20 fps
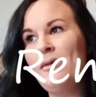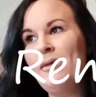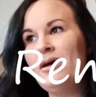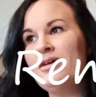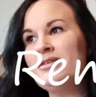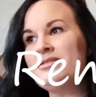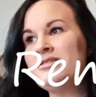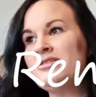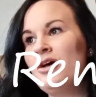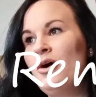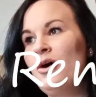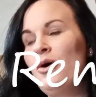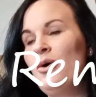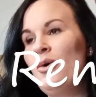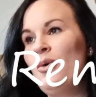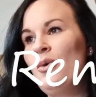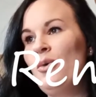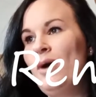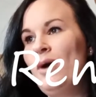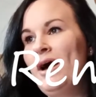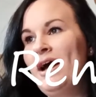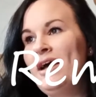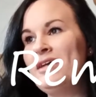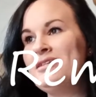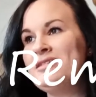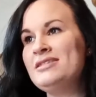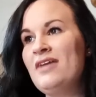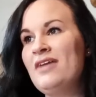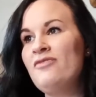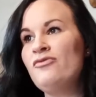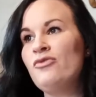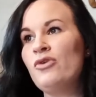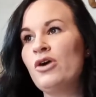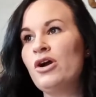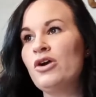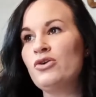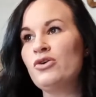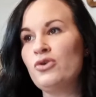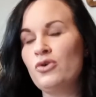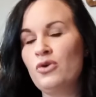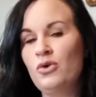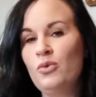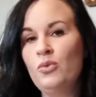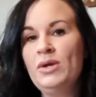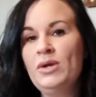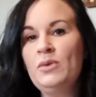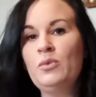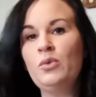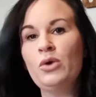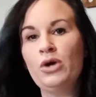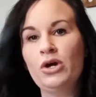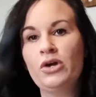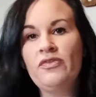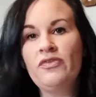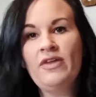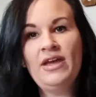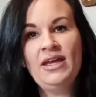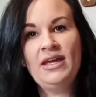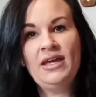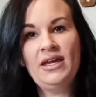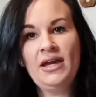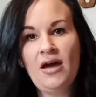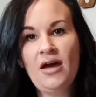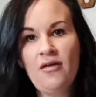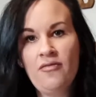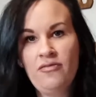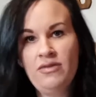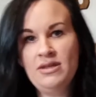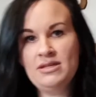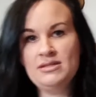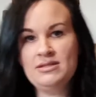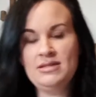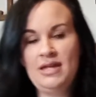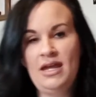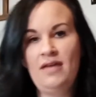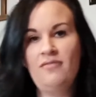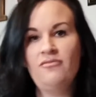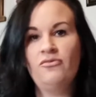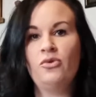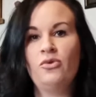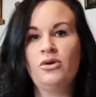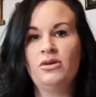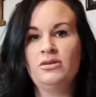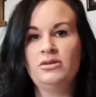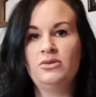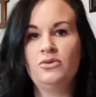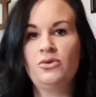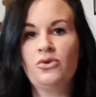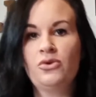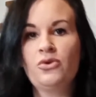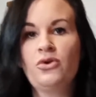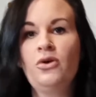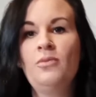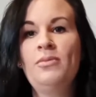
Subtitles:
So I say for a girl, we were thinking of this name for a little girl,